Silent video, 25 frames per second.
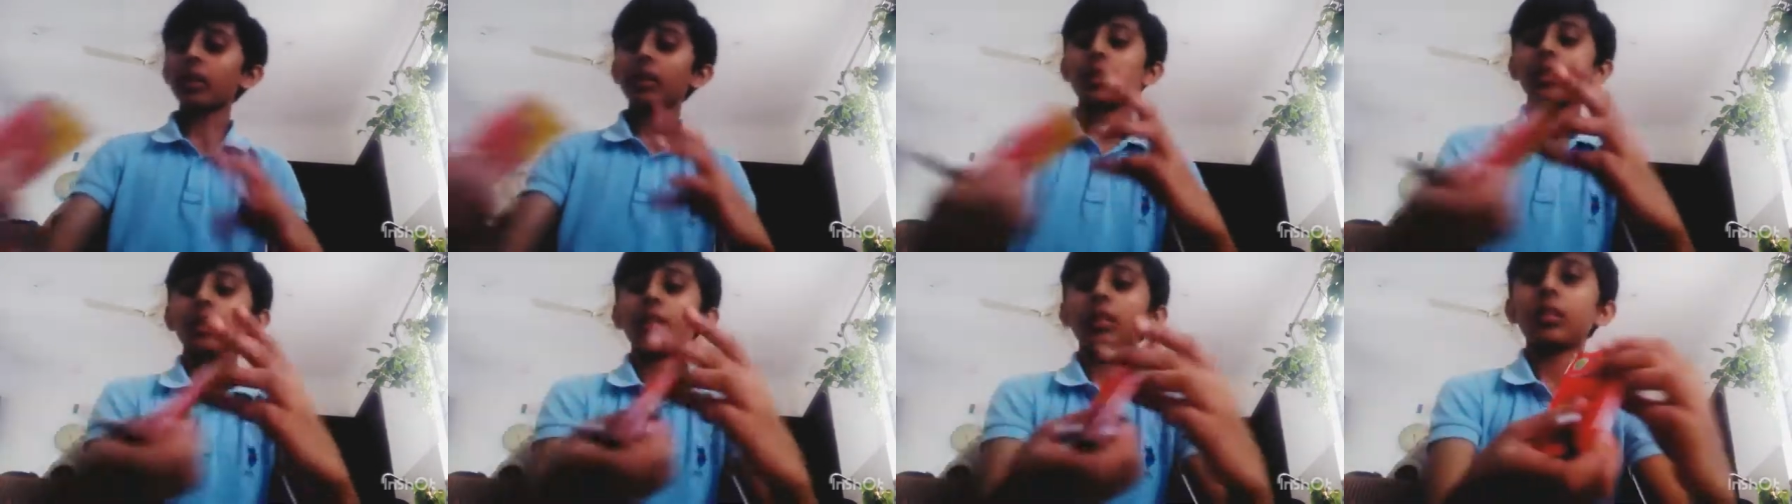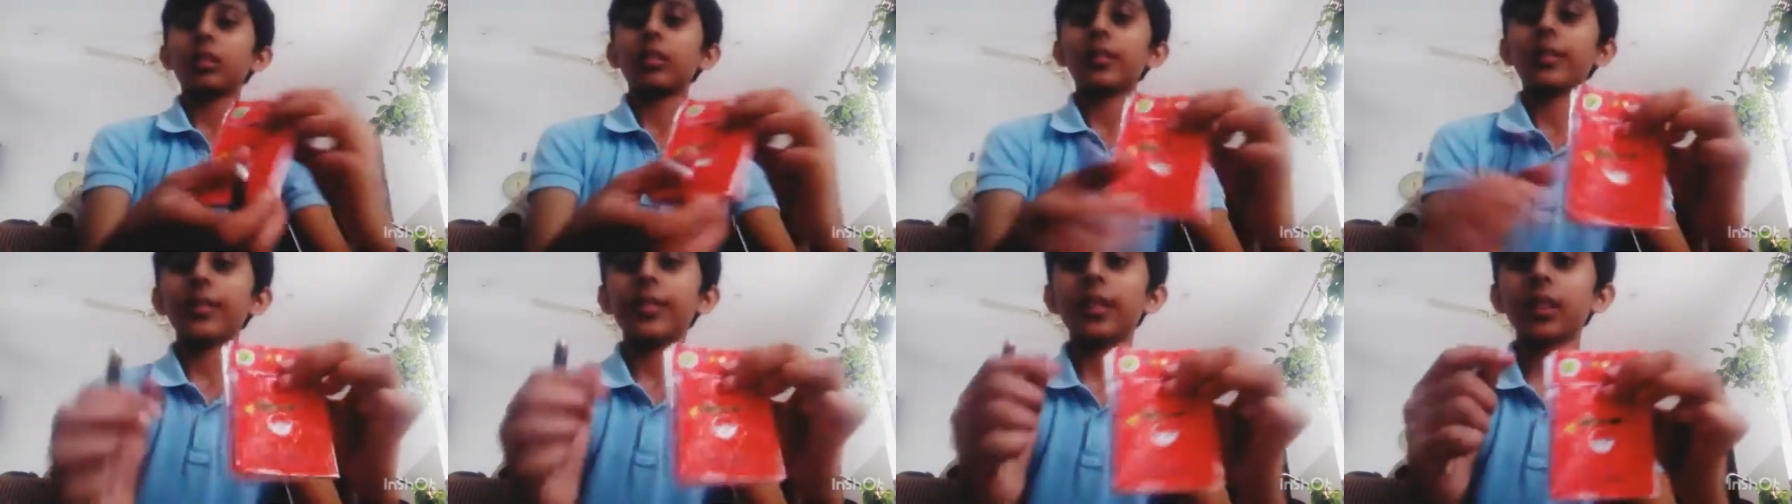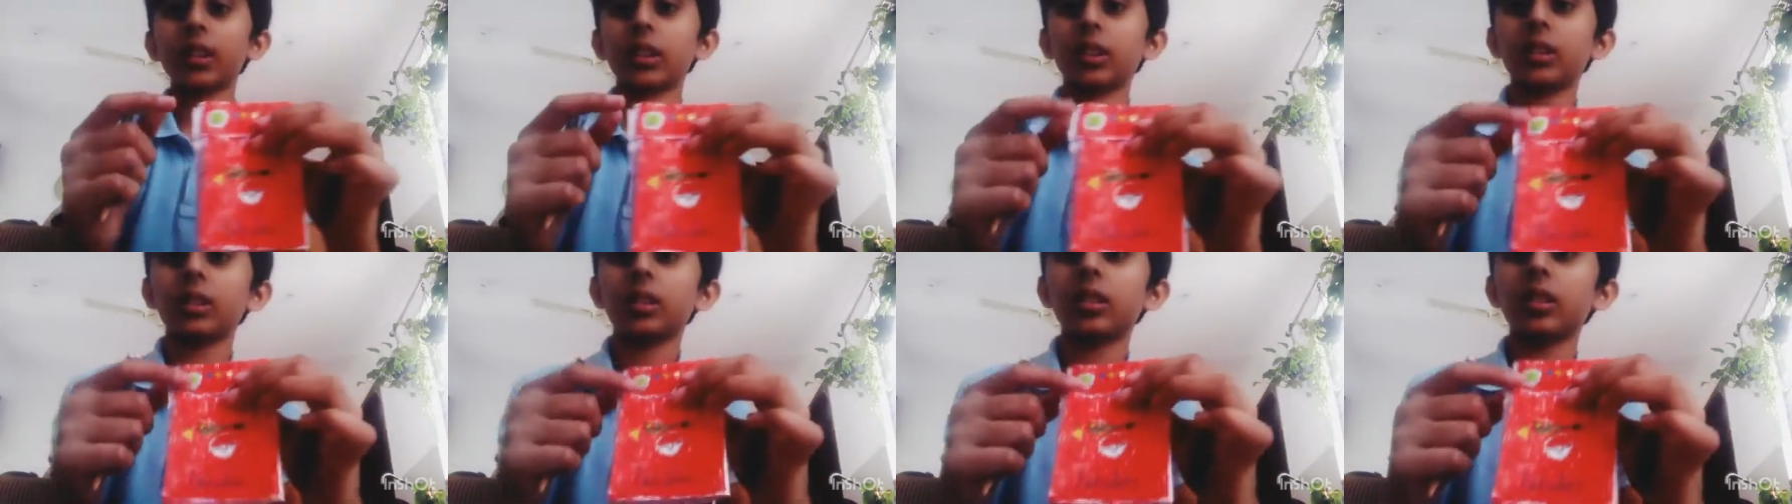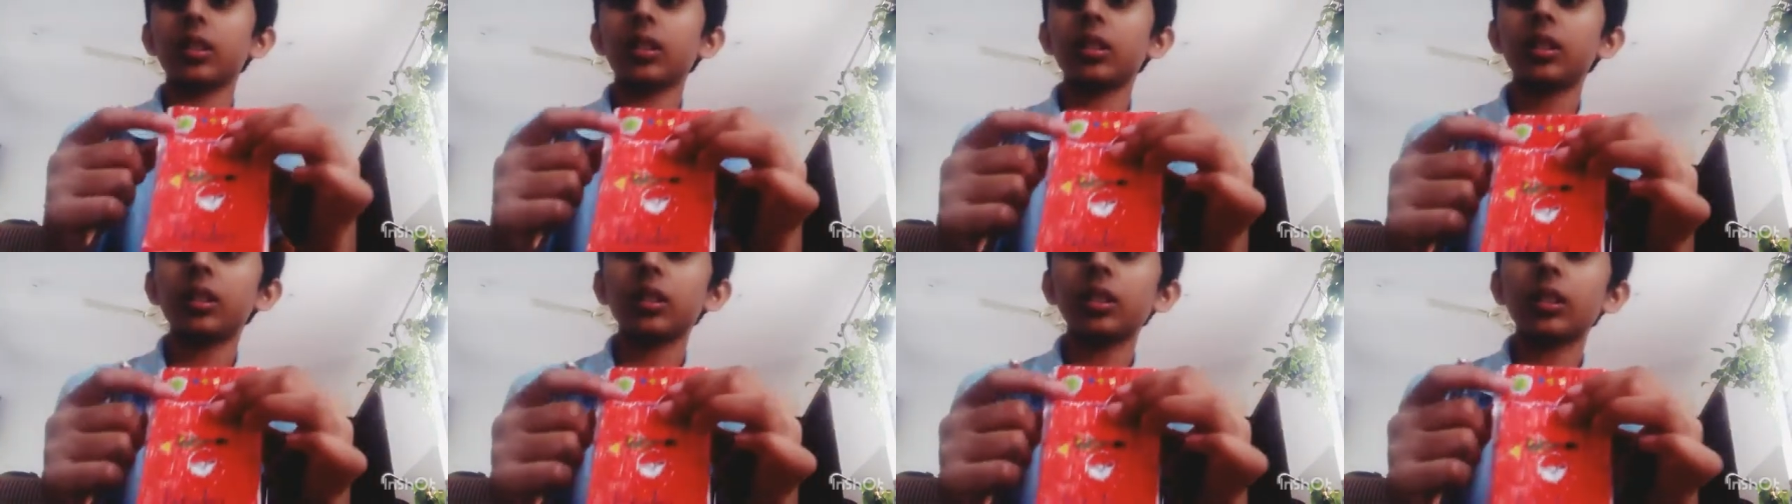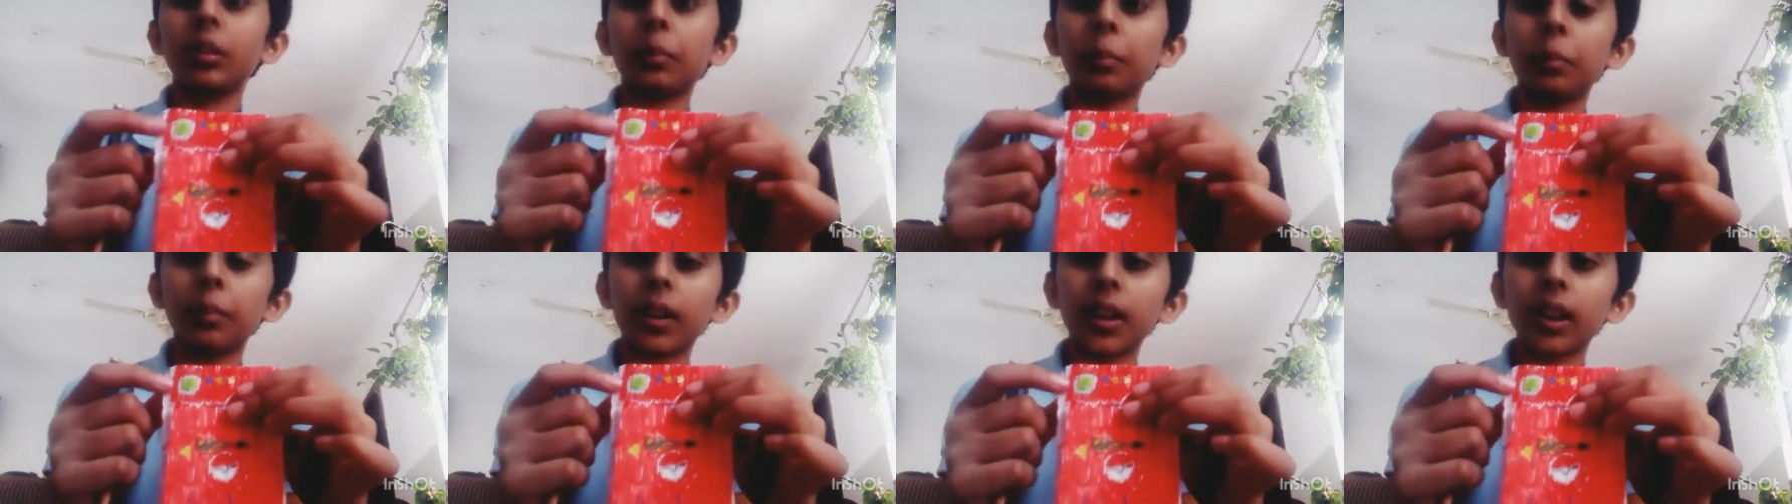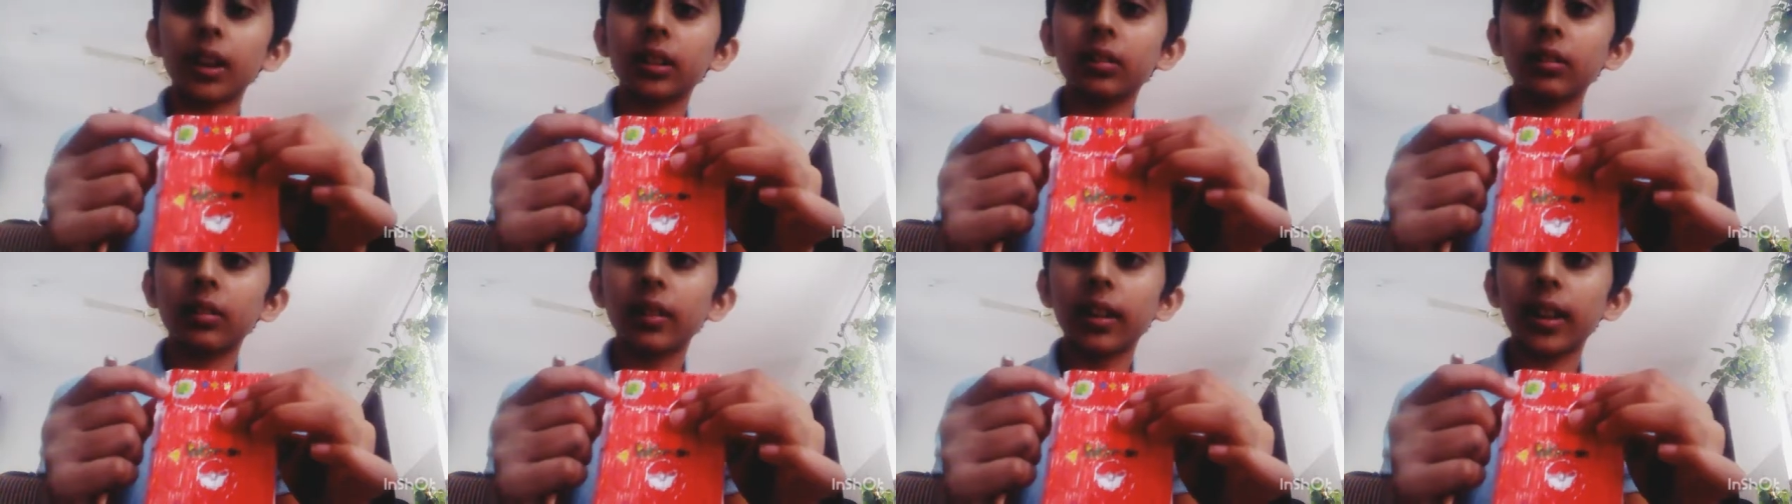this. This is the place
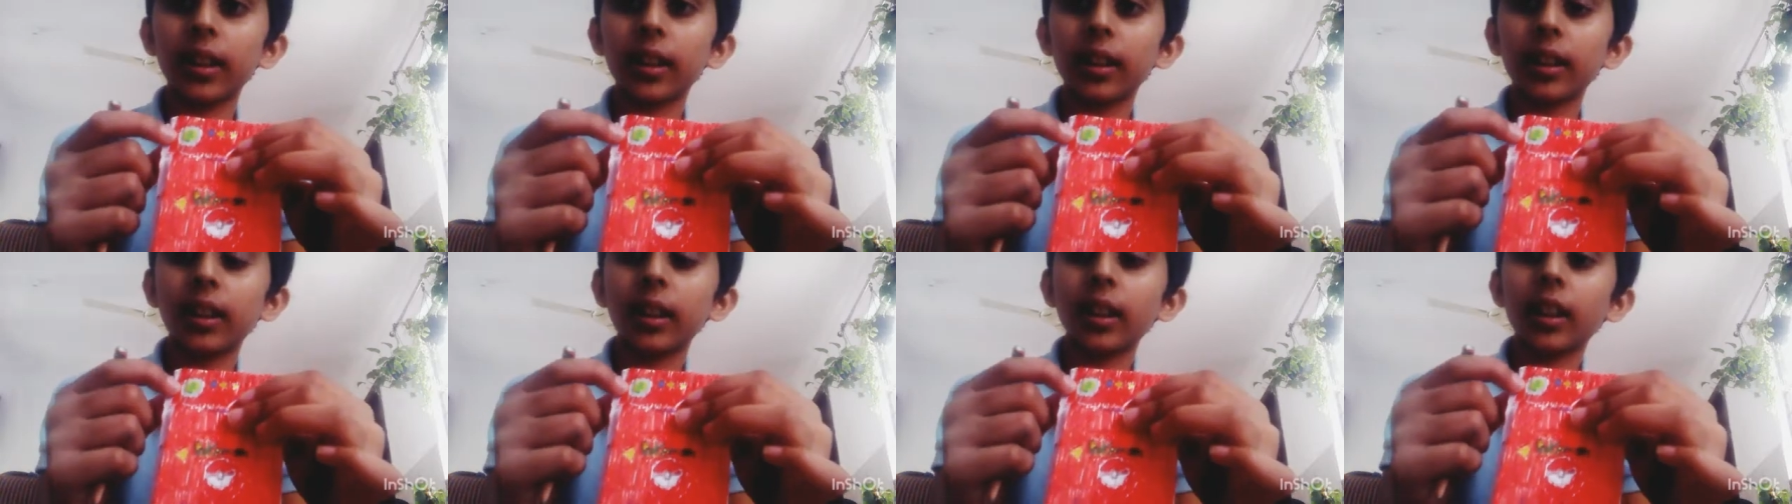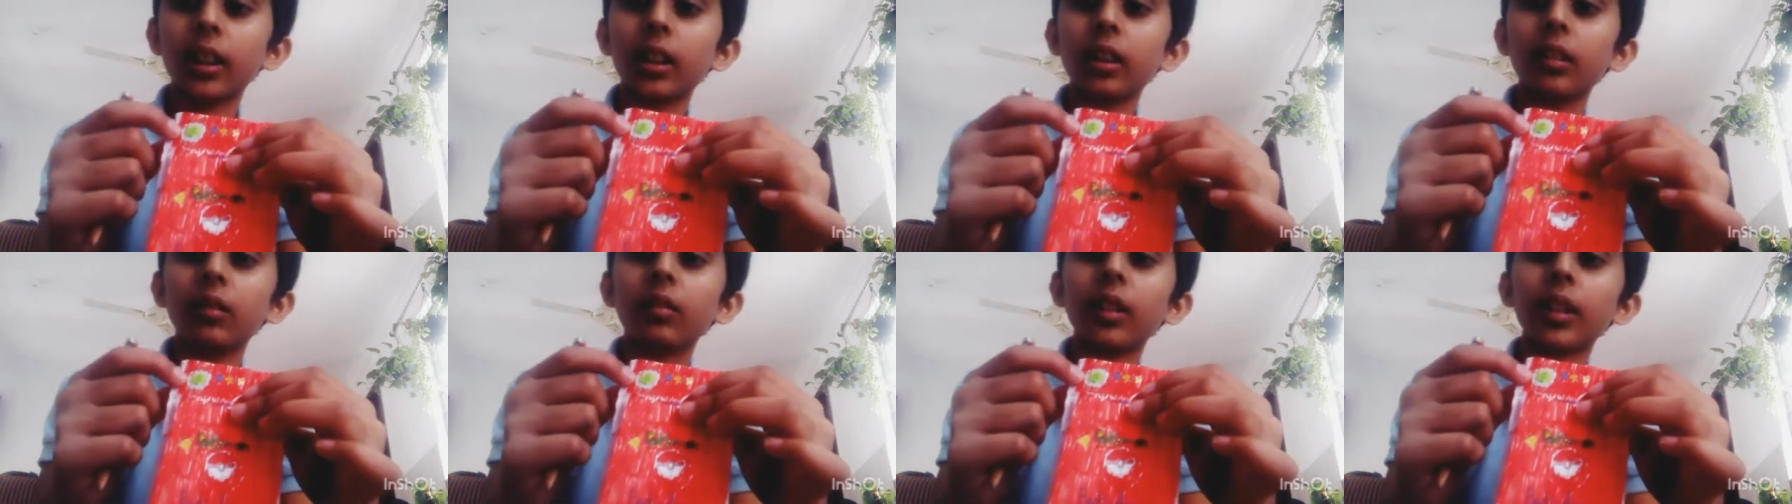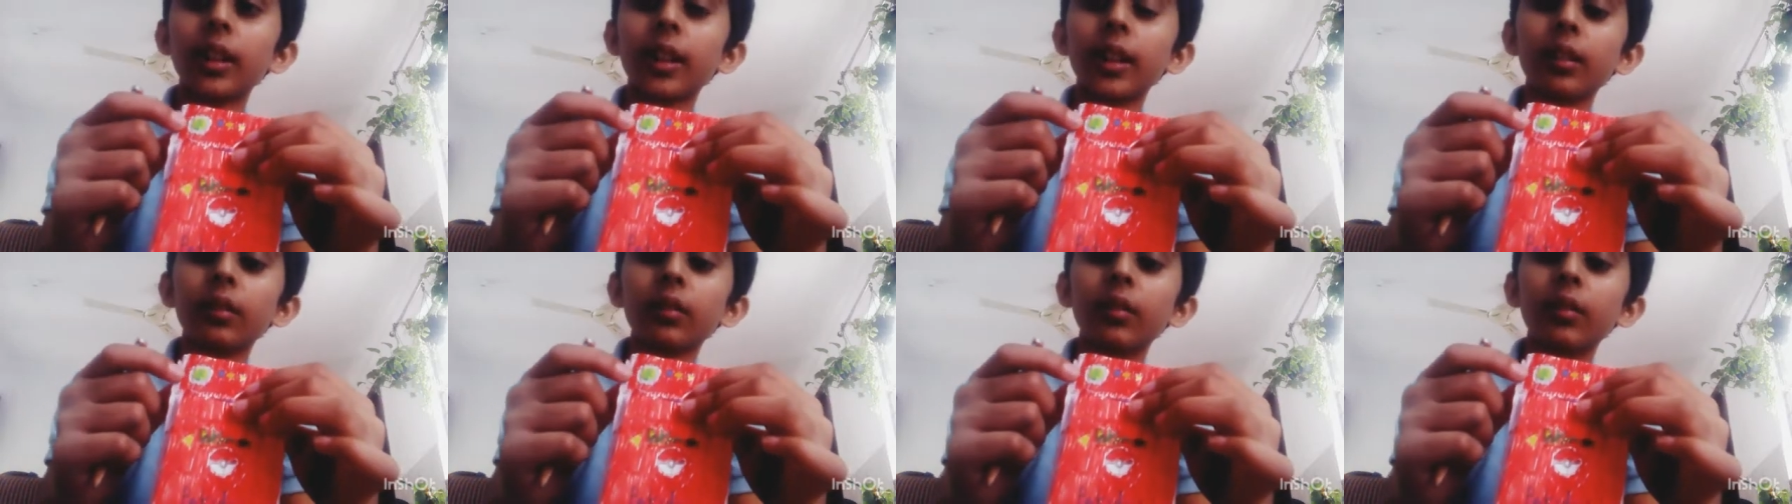where whenever